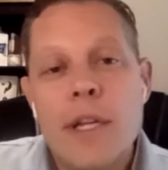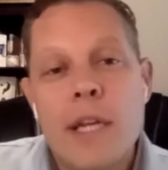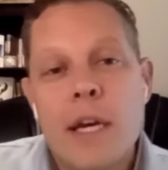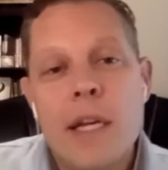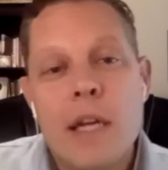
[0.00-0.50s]

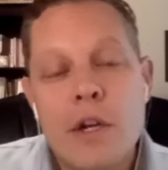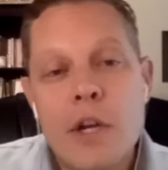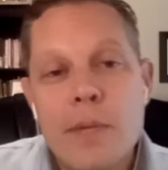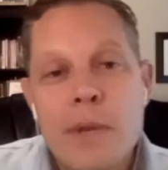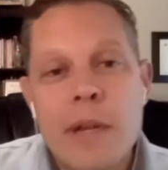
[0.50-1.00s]
done a
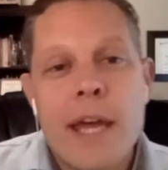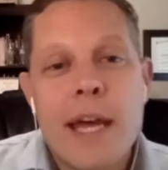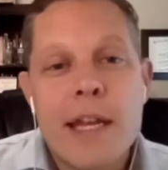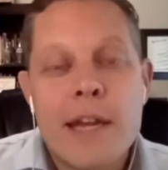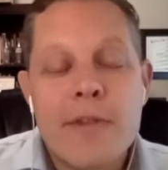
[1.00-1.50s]
good bit of
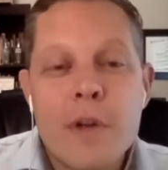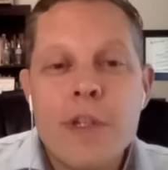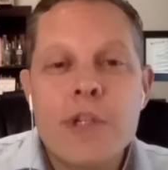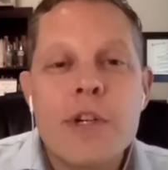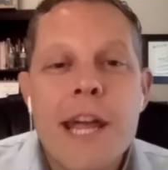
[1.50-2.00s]
that. I've
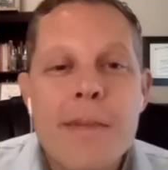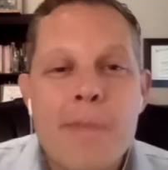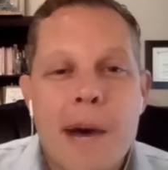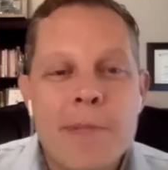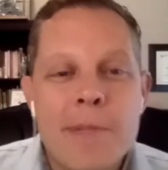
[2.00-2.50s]
noticed your name
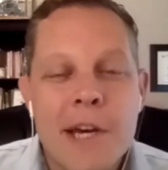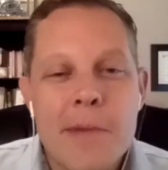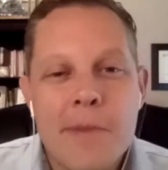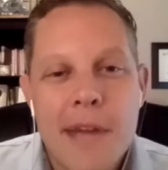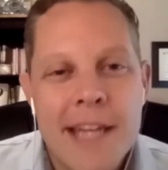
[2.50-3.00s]
pops
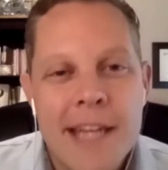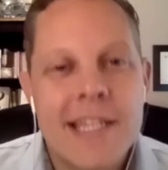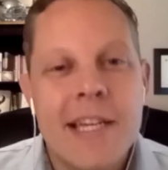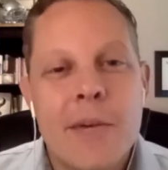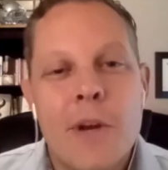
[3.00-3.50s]
up as
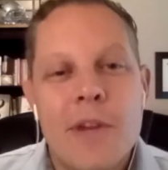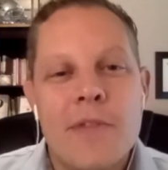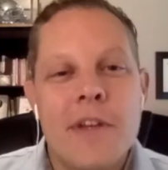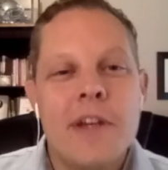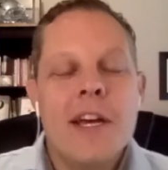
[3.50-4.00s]
uh, one
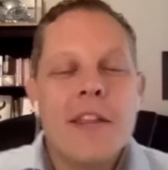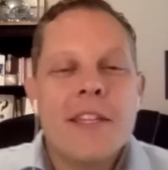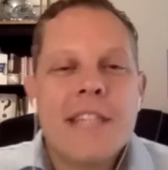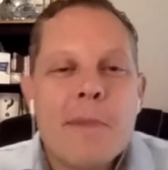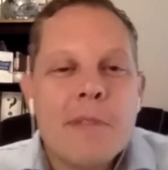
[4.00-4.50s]
of the
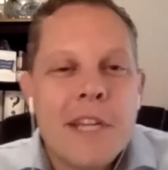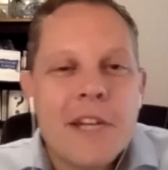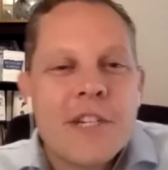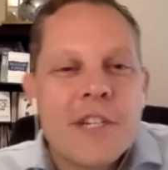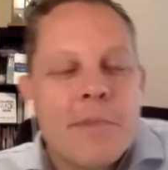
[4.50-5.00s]
the top
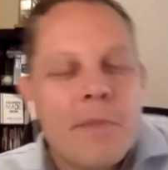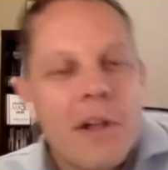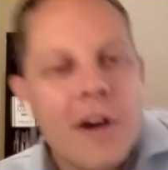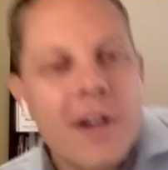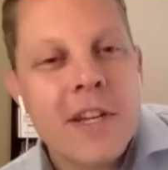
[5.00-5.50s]
leadership
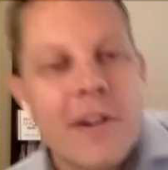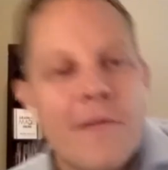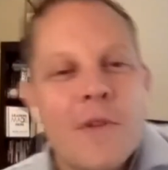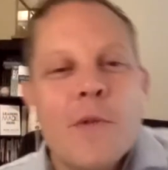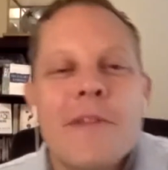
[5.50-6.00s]
blogs on a
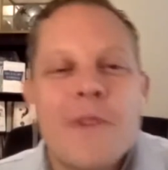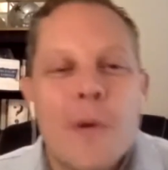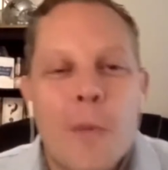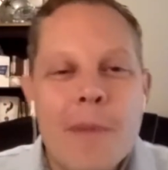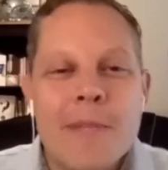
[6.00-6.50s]
few
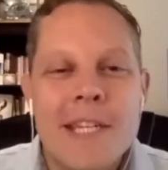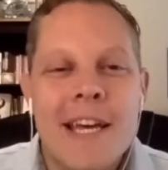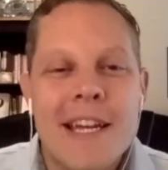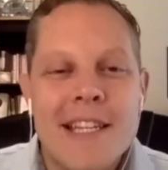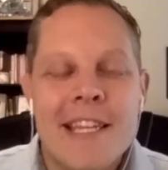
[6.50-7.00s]
different
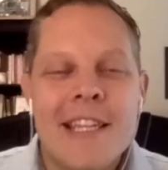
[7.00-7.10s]
websites.